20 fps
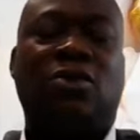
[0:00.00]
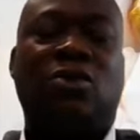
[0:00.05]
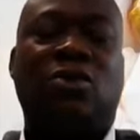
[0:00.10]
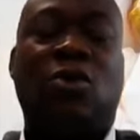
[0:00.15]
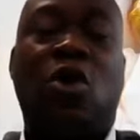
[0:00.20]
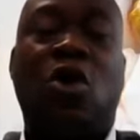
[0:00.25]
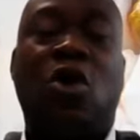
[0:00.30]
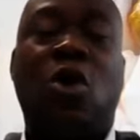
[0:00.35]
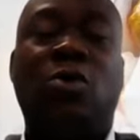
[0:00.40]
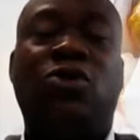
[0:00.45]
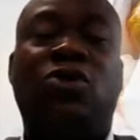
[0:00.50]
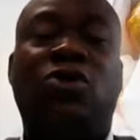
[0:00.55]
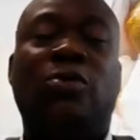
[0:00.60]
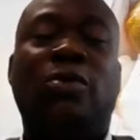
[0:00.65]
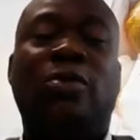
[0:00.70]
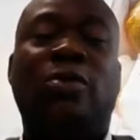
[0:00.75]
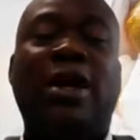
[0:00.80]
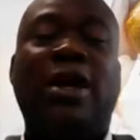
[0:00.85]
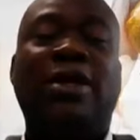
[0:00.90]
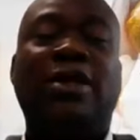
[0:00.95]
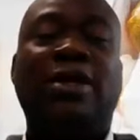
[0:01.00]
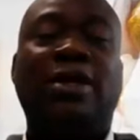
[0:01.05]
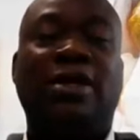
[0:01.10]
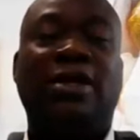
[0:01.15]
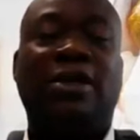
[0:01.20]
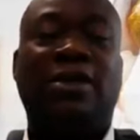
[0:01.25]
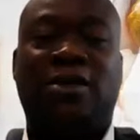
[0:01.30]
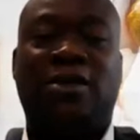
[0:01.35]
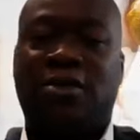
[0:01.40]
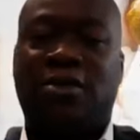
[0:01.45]
what comes to mind
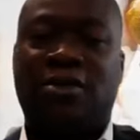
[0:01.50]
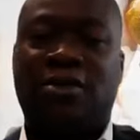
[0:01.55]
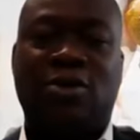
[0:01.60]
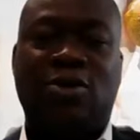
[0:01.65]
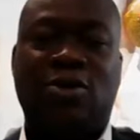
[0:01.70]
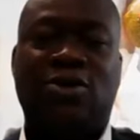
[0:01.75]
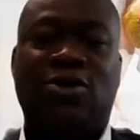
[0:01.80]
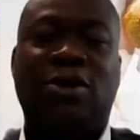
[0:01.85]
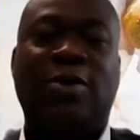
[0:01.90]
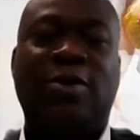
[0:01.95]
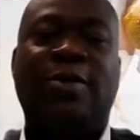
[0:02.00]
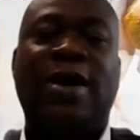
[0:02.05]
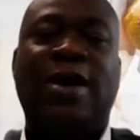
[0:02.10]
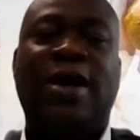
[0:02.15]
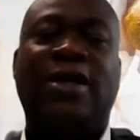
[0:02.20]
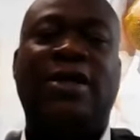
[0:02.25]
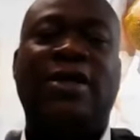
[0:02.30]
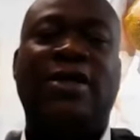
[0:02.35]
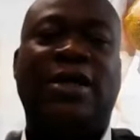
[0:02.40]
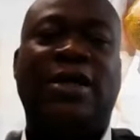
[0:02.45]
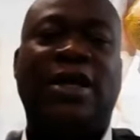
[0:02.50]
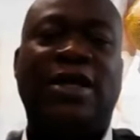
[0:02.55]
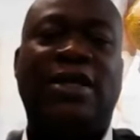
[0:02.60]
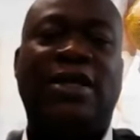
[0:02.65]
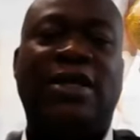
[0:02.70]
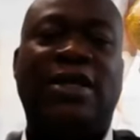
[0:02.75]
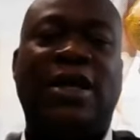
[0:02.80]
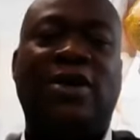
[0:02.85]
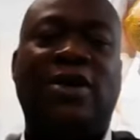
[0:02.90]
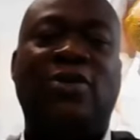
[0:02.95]
is go to the bank,
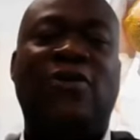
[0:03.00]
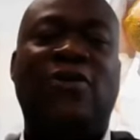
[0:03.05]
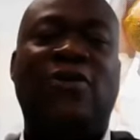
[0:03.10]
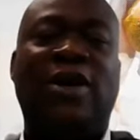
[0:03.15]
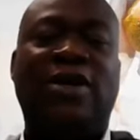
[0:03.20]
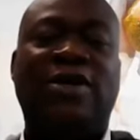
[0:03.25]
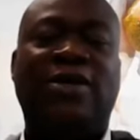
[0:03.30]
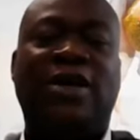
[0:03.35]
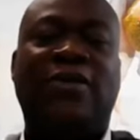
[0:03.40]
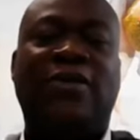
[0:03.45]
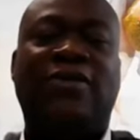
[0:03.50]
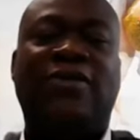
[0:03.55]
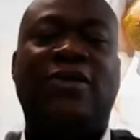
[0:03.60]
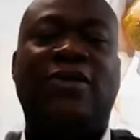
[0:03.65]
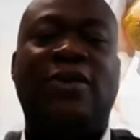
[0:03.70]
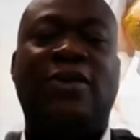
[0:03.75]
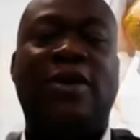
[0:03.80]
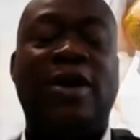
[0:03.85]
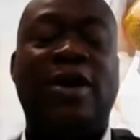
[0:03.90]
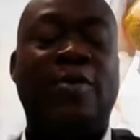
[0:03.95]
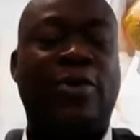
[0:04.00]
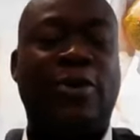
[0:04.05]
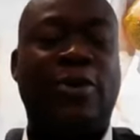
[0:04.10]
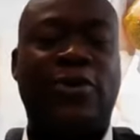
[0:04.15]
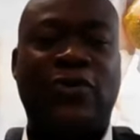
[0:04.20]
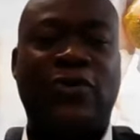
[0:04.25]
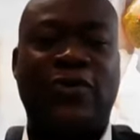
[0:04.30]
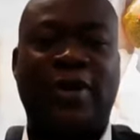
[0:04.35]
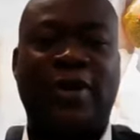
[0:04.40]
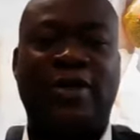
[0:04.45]
get an overdraft or
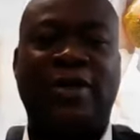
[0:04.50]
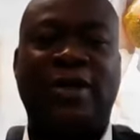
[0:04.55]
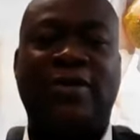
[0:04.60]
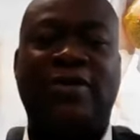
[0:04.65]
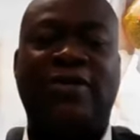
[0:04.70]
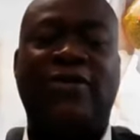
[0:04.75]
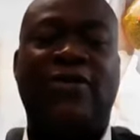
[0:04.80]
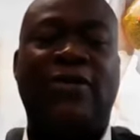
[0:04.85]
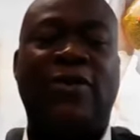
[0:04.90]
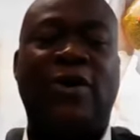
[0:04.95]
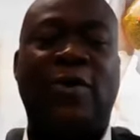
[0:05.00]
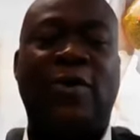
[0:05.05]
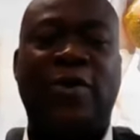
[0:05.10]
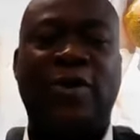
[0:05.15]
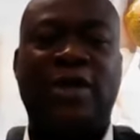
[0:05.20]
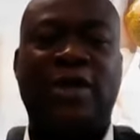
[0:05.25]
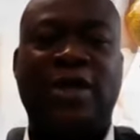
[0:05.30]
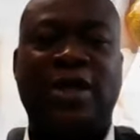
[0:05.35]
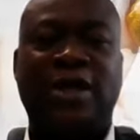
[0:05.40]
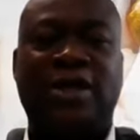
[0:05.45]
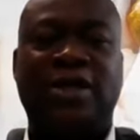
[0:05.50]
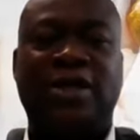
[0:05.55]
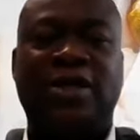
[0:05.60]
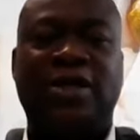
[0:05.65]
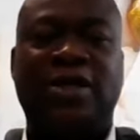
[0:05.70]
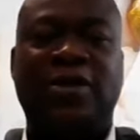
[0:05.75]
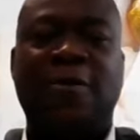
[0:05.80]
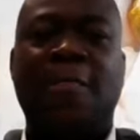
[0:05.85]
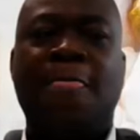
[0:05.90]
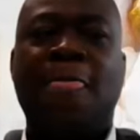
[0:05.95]
import overdraft for your
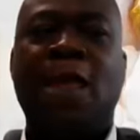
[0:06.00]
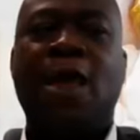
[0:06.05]
businesses.